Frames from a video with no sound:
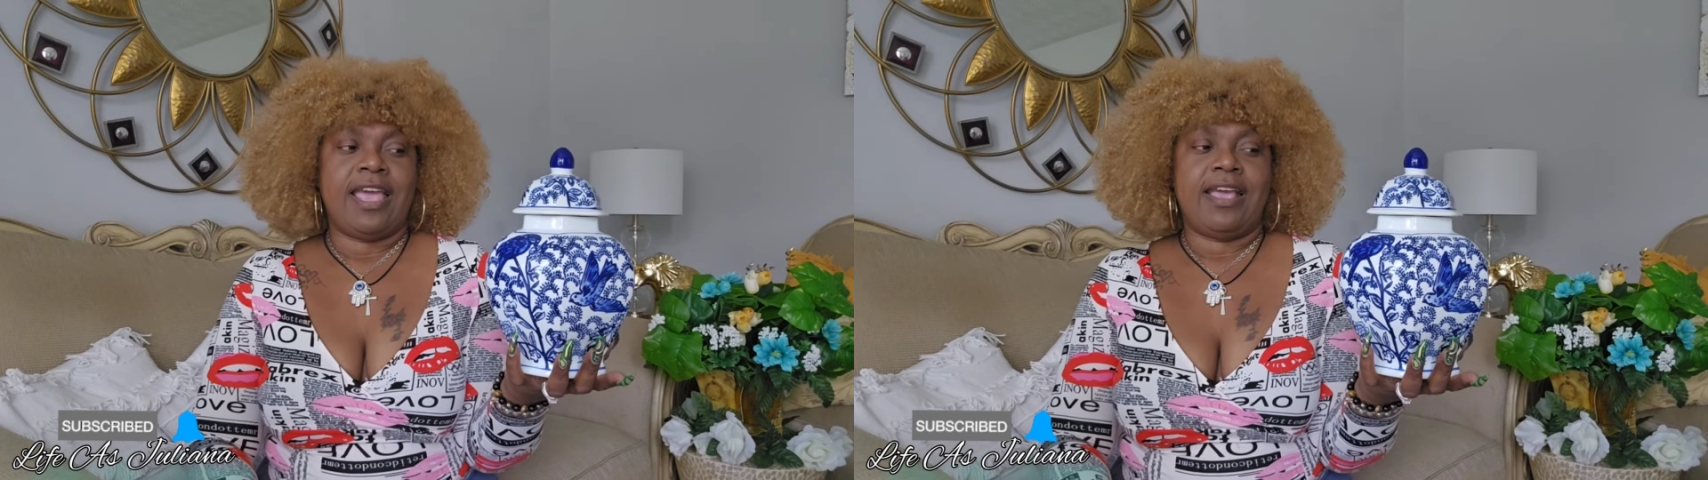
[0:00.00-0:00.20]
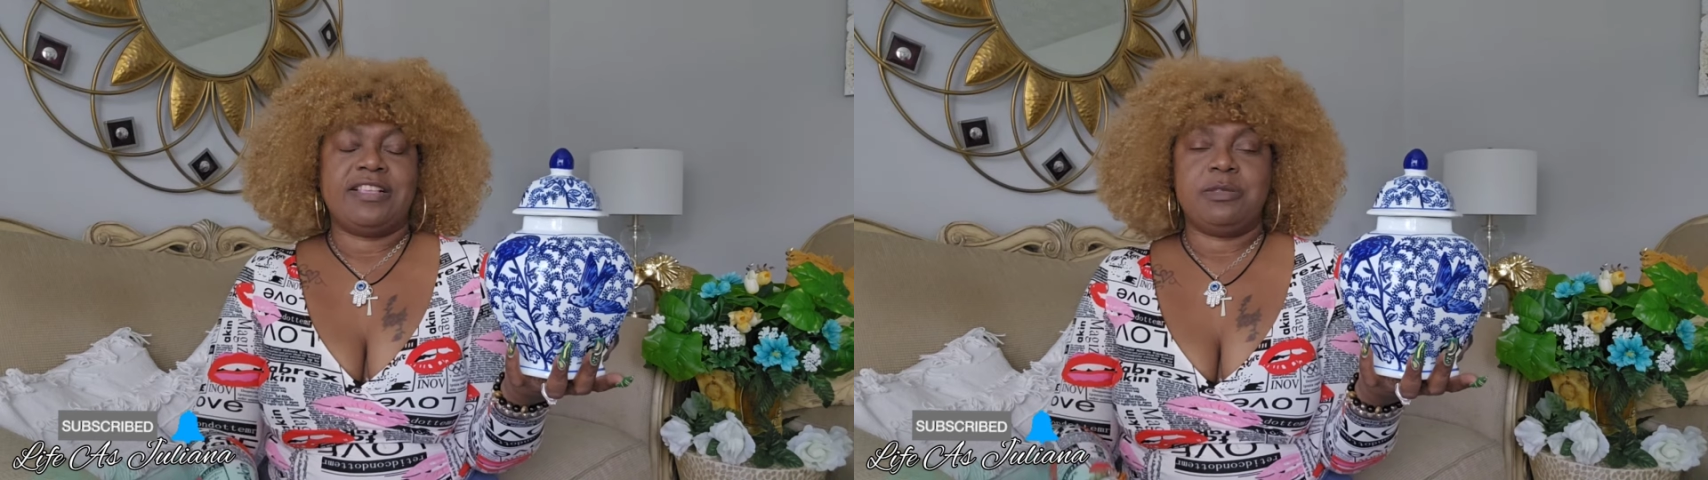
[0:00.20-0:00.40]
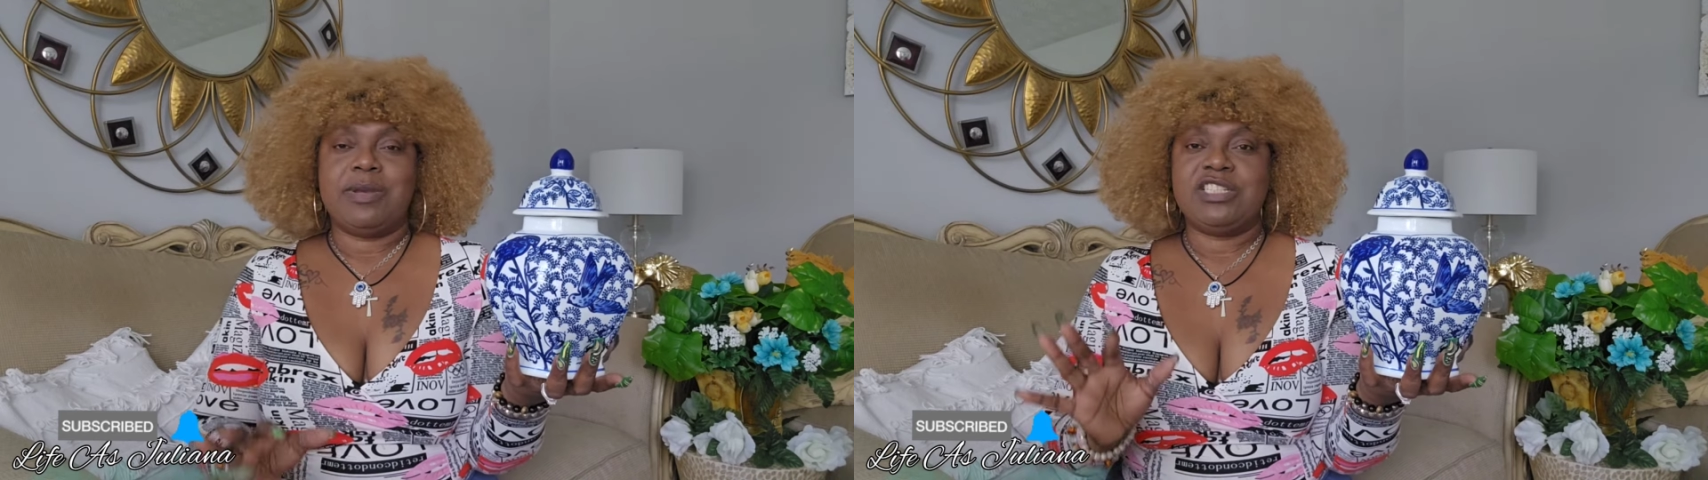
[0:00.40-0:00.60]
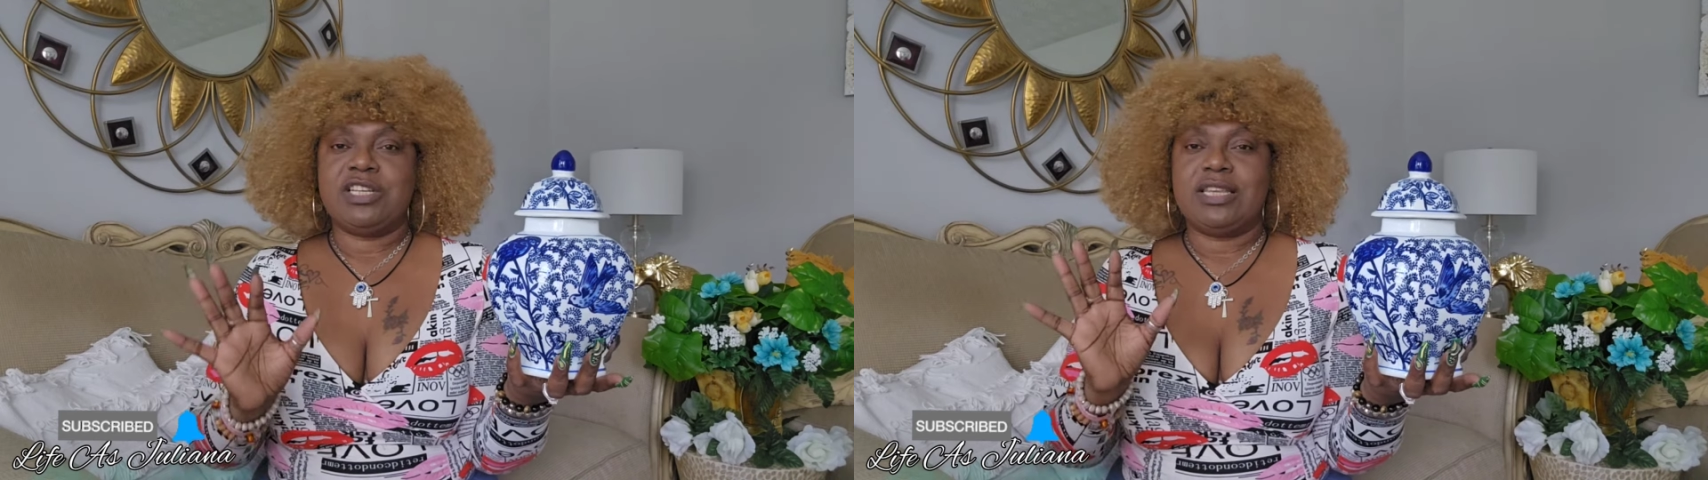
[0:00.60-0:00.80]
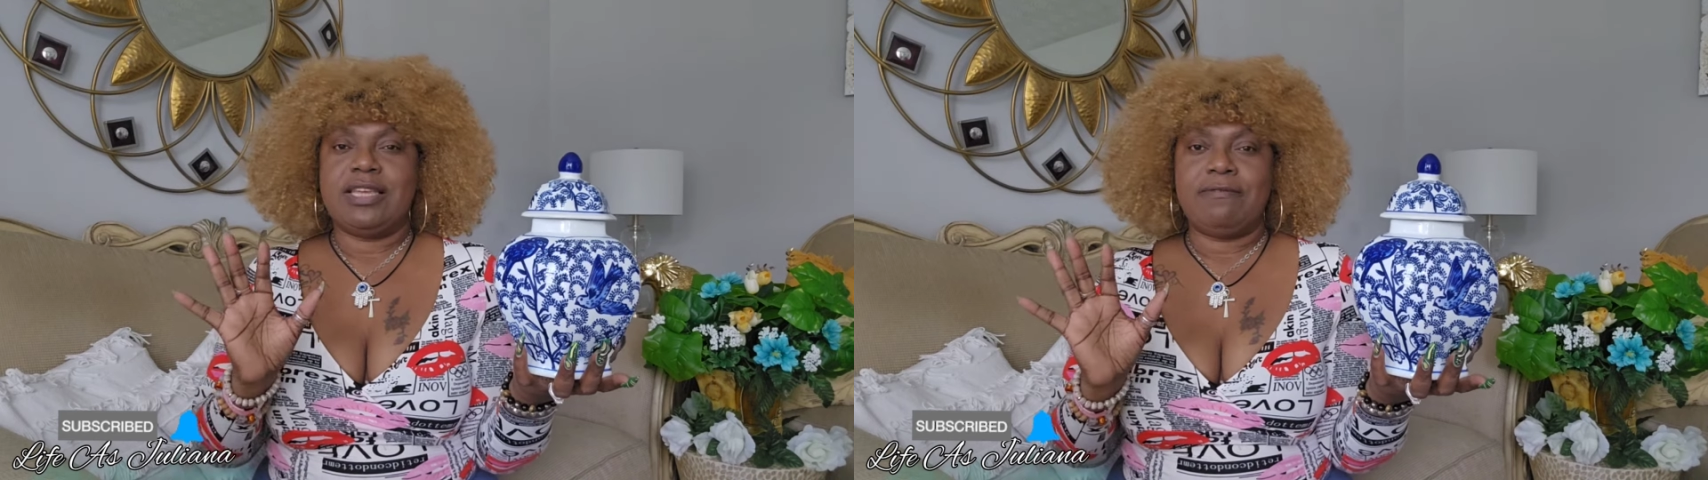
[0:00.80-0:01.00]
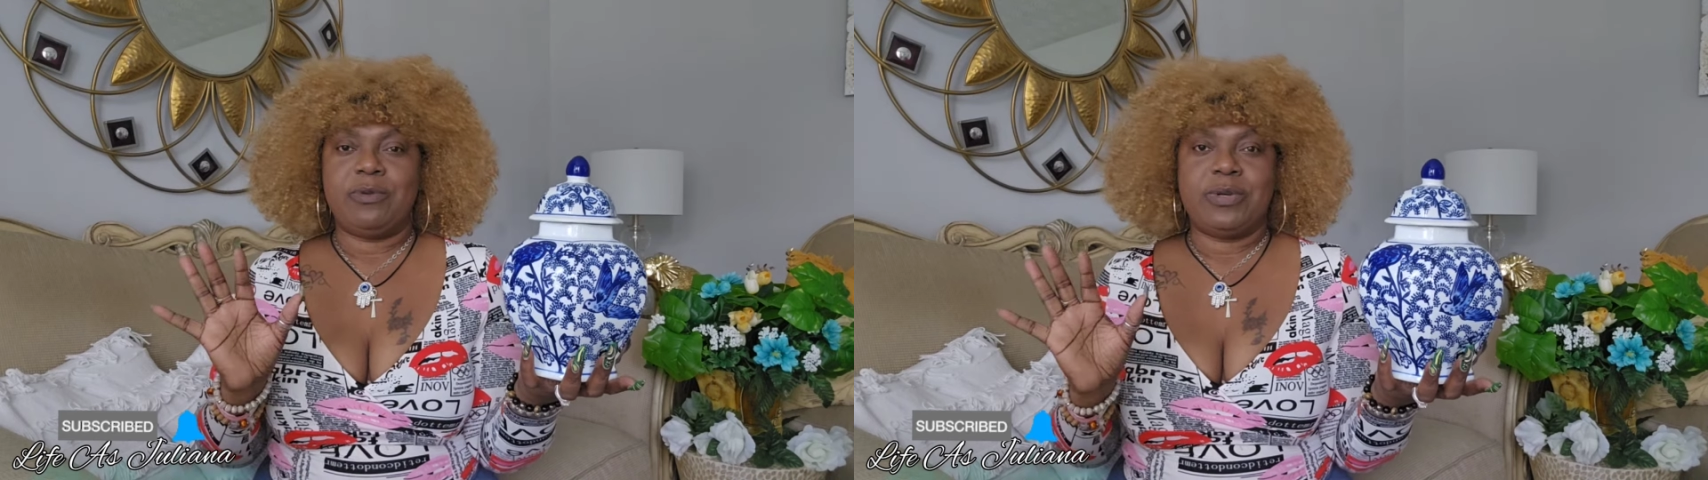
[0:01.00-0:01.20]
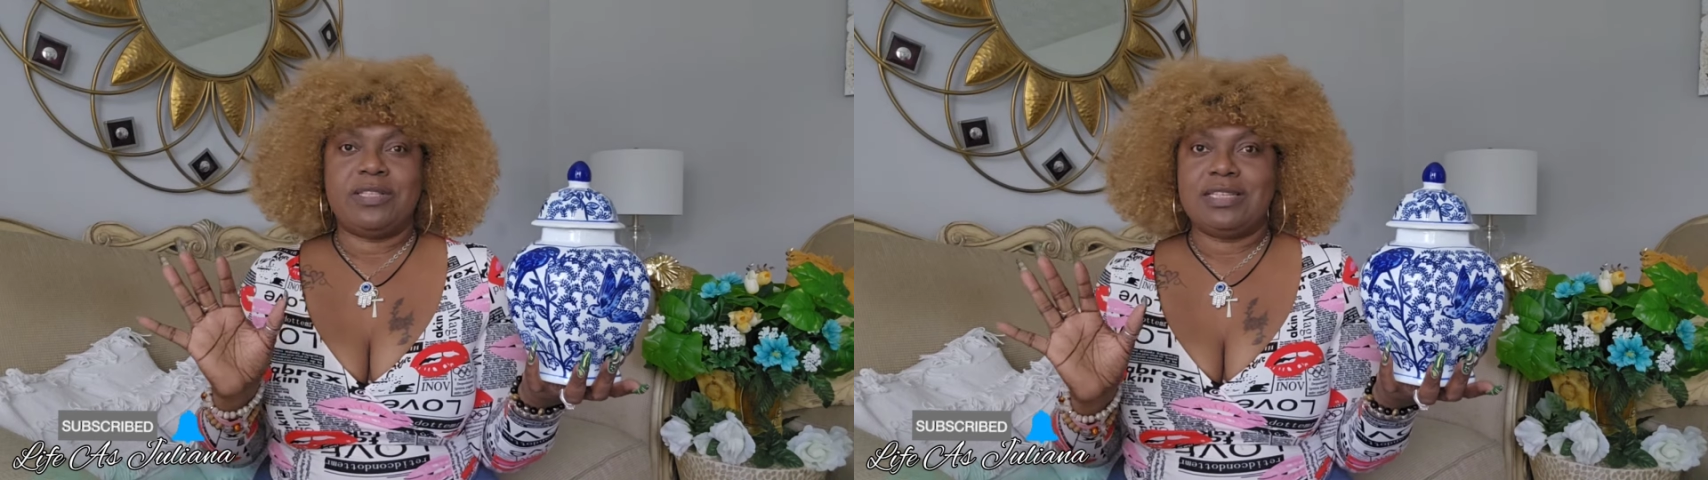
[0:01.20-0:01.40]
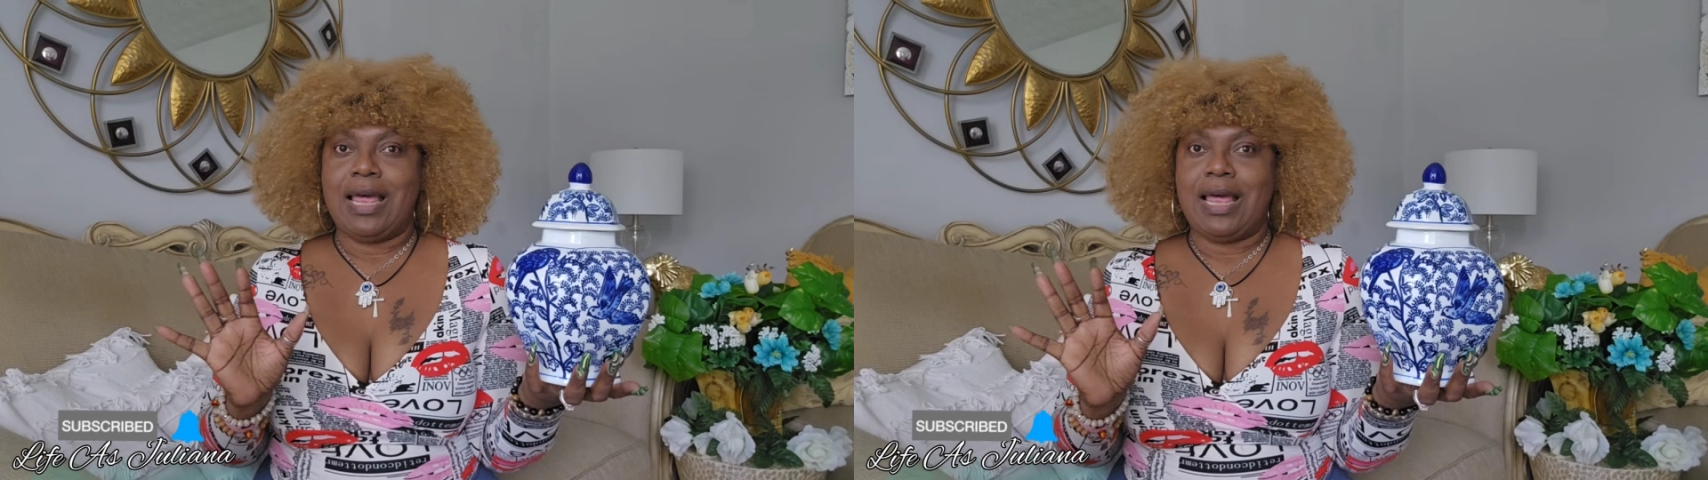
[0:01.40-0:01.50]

Especially if you're into